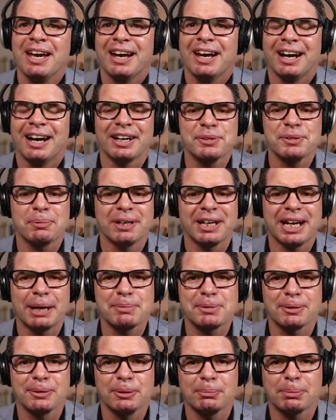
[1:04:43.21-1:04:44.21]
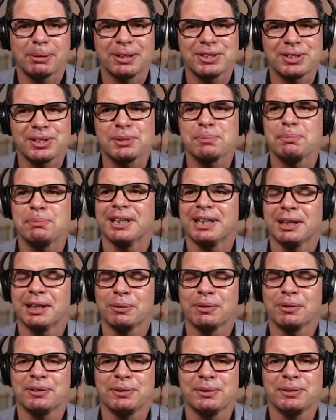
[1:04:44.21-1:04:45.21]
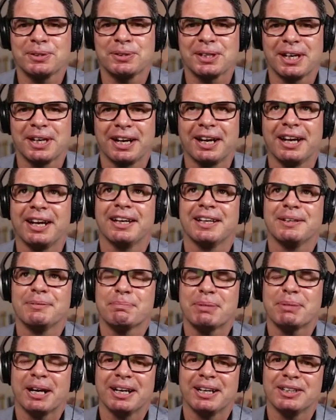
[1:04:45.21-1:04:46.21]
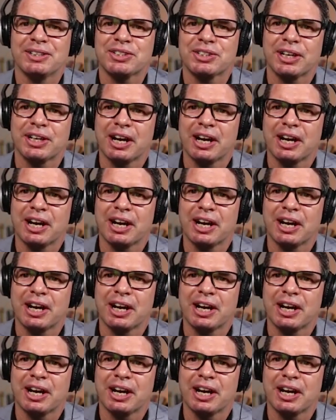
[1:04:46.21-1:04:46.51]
It's been an absolute pleasure speaking with you today, Paige.